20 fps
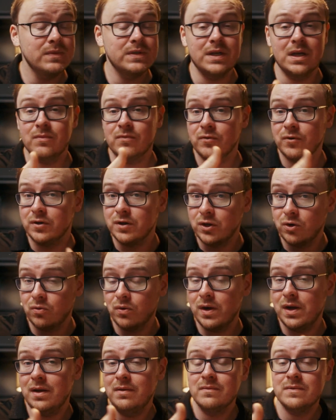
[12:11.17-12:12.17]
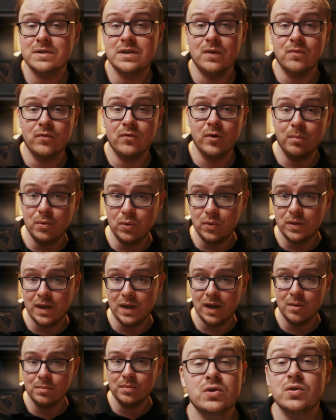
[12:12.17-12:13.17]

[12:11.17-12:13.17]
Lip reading: Same for a degree, same for a boot camp.